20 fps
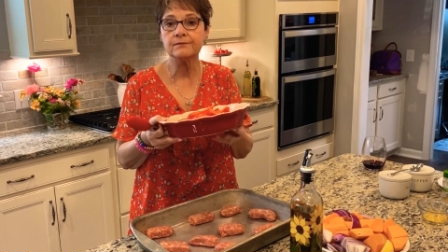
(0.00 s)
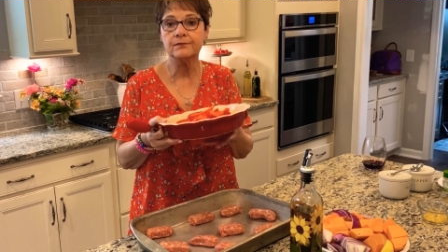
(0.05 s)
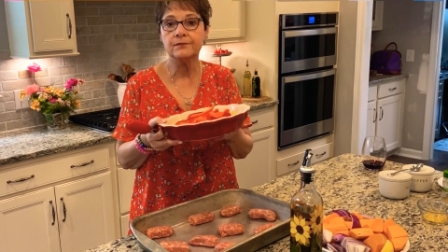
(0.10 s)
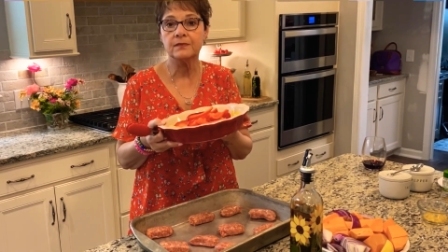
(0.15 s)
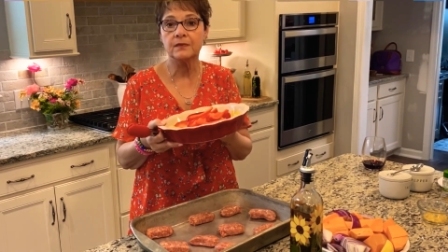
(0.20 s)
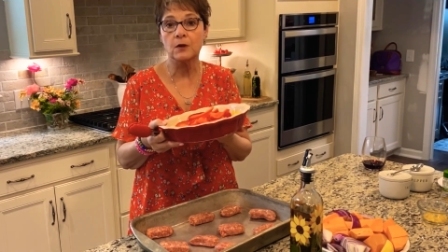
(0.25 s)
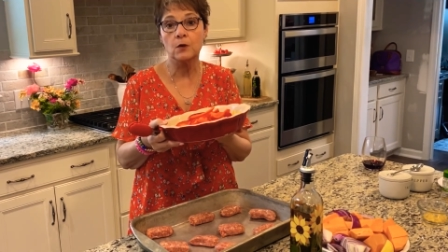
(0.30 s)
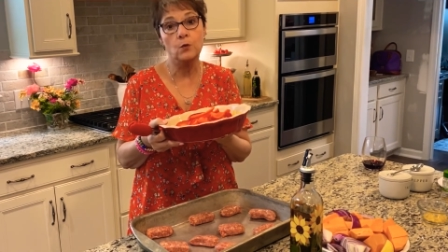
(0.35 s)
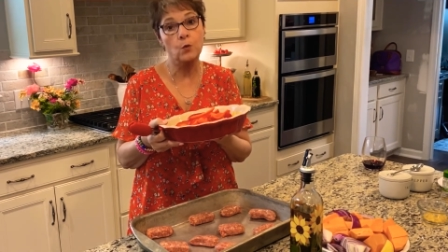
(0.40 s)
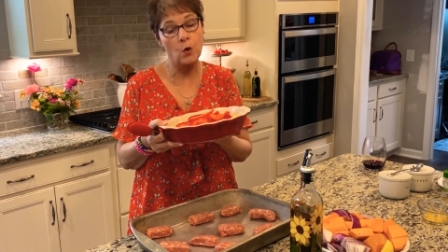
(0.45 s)

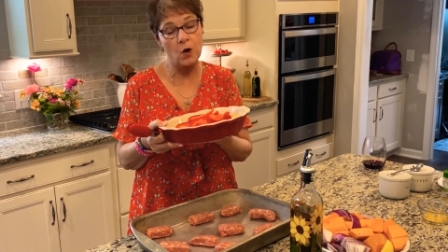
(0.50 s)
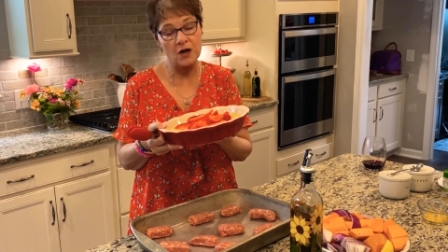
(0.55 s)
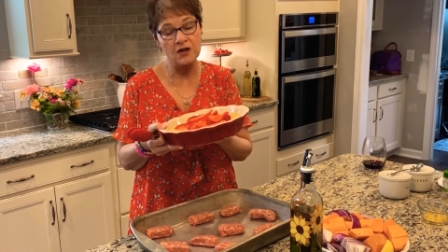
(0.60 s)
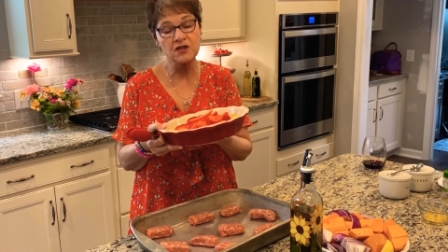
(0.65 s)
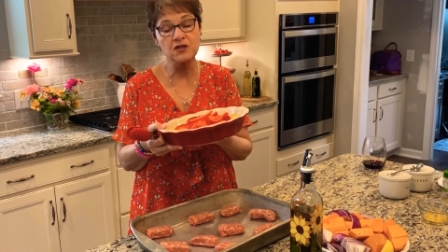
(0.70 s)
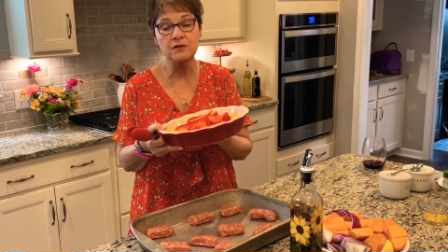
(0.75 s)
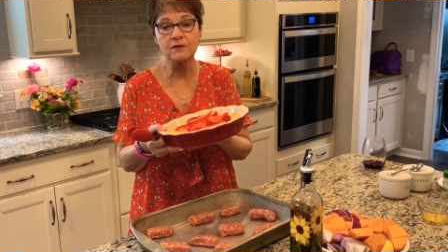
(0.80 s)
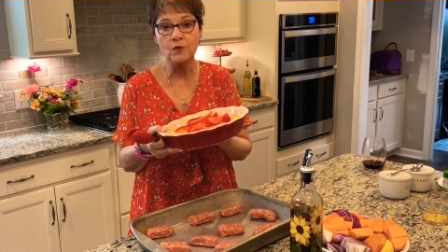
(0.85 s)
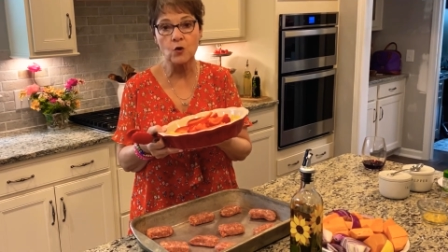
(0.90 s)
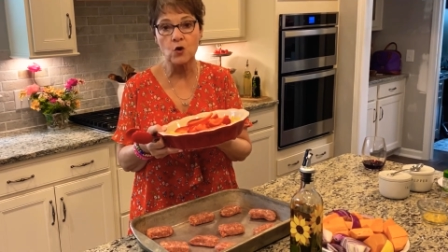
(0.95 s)
they're washed
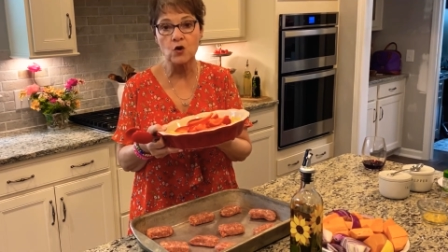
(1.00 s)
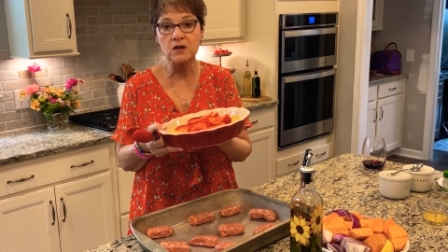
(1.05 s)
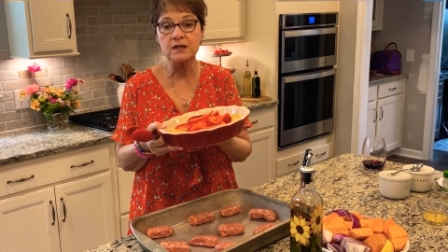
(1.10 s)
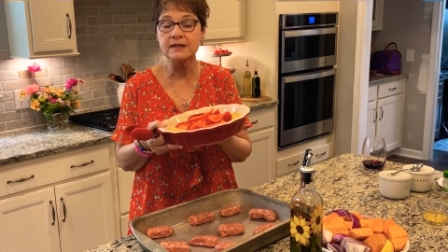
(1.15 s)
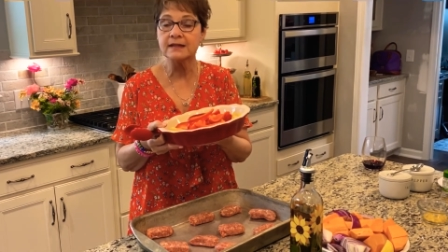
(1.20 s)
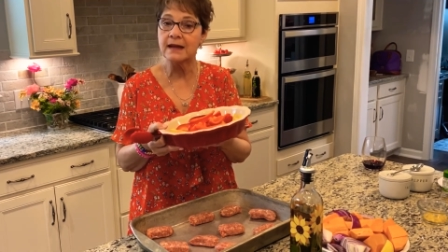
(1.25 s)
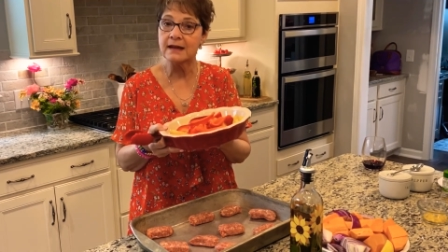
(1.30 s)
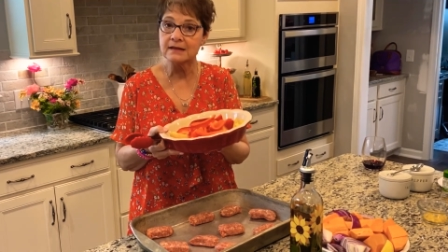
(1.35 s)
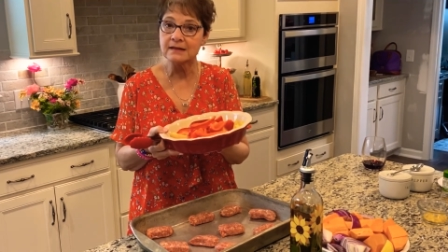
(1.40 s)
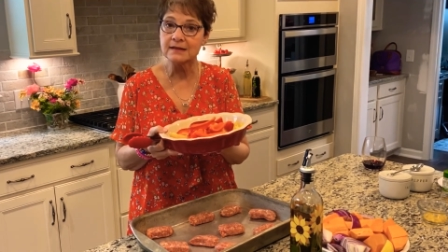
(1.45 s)
of course,
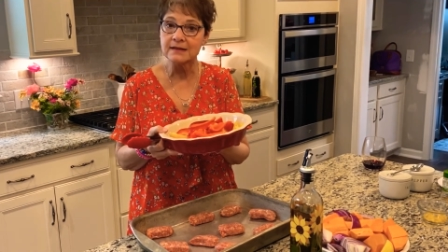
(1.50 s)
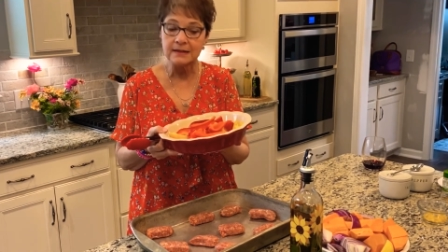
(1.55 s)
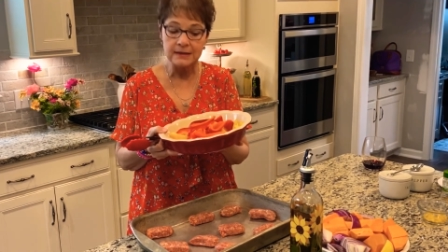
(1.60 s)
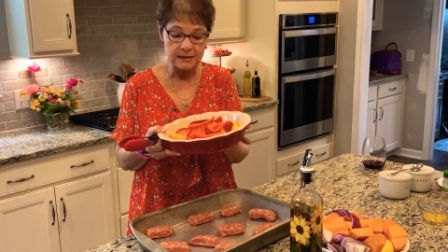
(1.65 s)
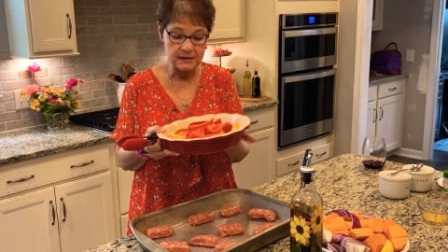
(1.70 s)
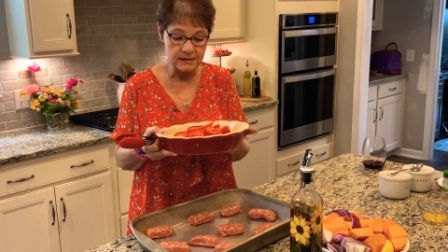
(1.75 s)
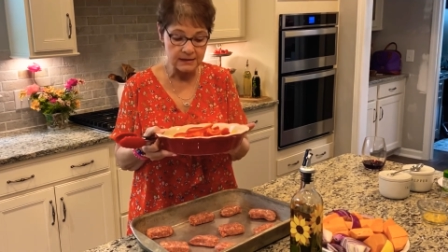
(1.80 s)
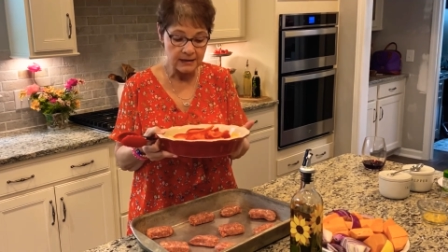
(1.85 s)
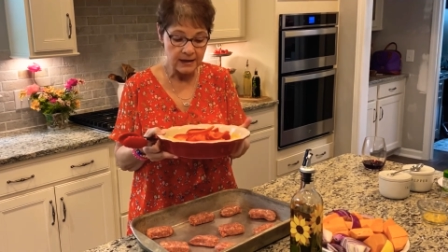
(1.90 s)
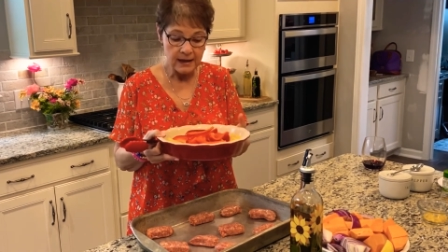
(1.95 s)
and
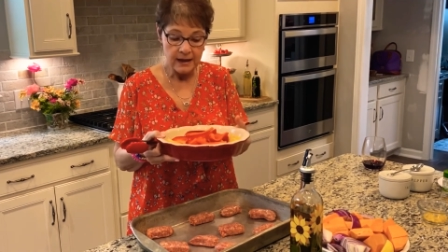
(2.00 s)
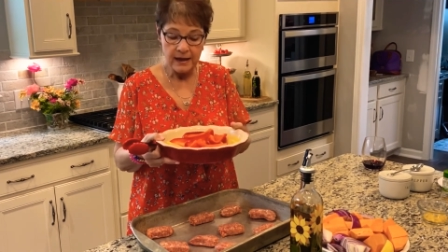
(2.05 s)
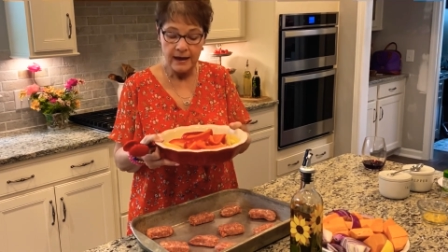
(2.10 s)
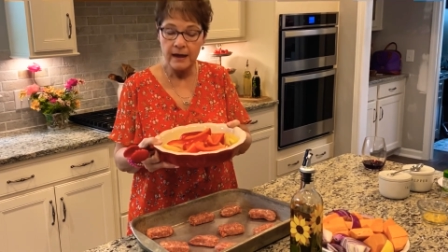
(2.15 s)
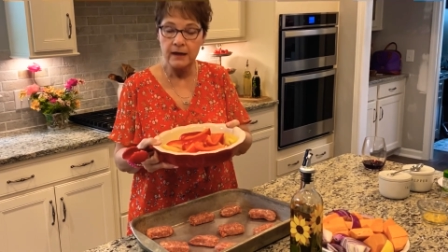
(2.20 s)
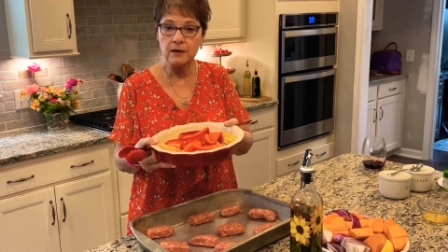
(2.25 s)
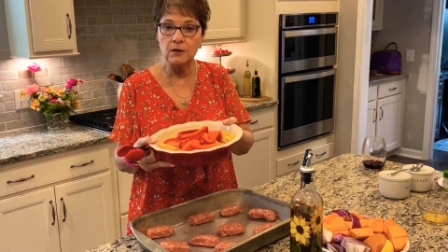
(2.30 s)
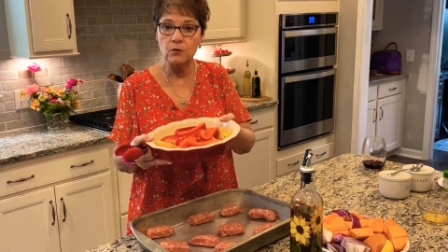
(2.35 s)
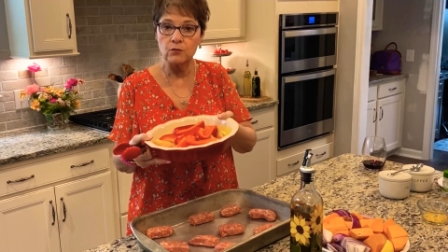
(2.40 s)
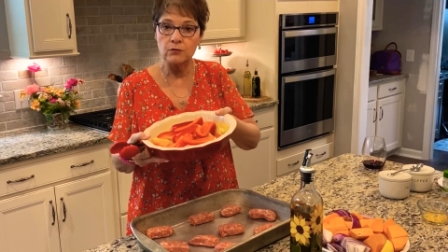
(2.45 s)
seeded, and
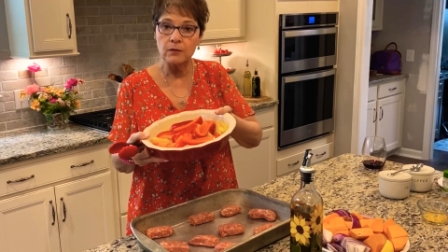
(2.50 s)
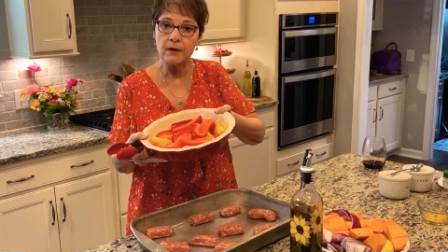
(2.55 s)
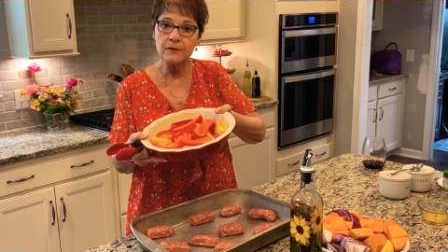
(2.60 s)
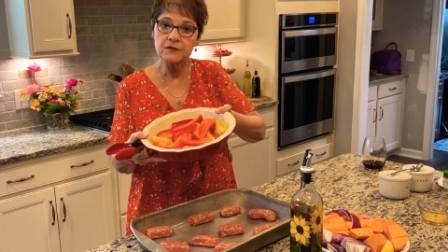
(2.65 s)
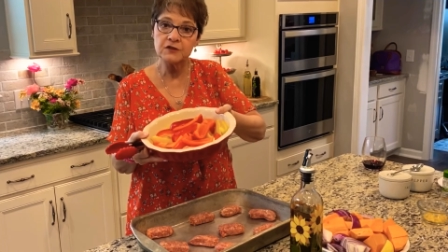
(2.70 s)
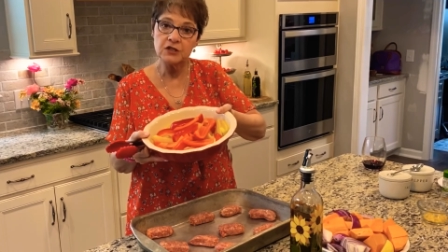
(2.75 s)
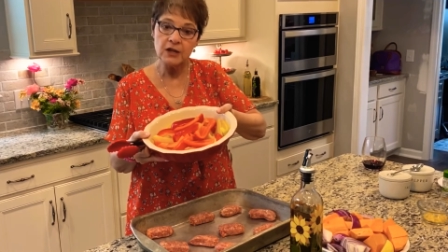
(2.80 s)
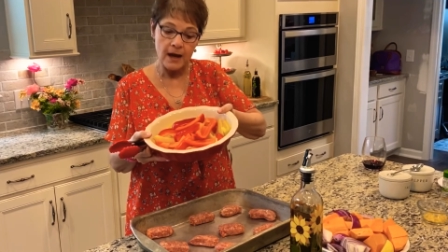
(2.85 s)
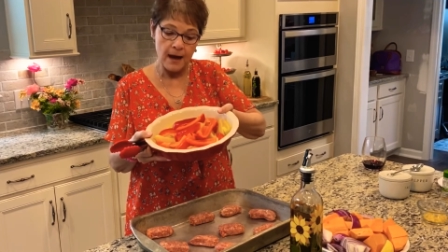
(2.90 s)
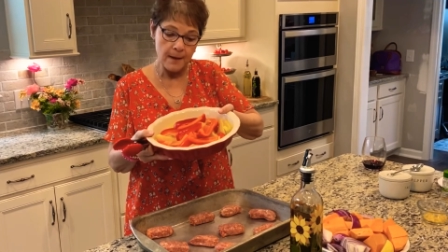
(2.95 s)
a rough
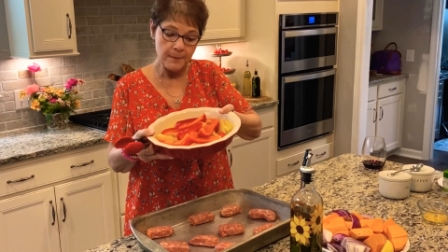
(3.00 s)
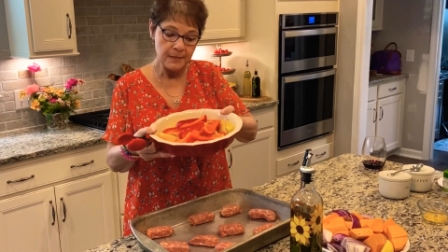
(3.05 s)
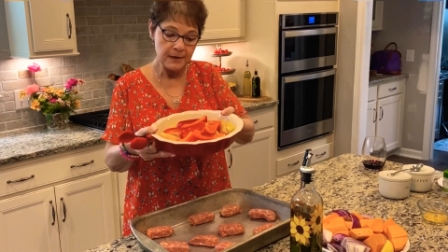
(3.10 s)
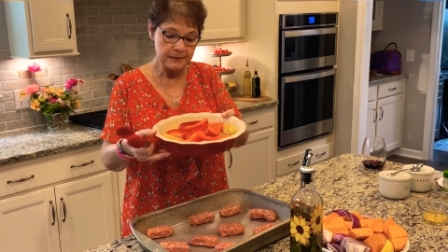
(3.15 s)
chop.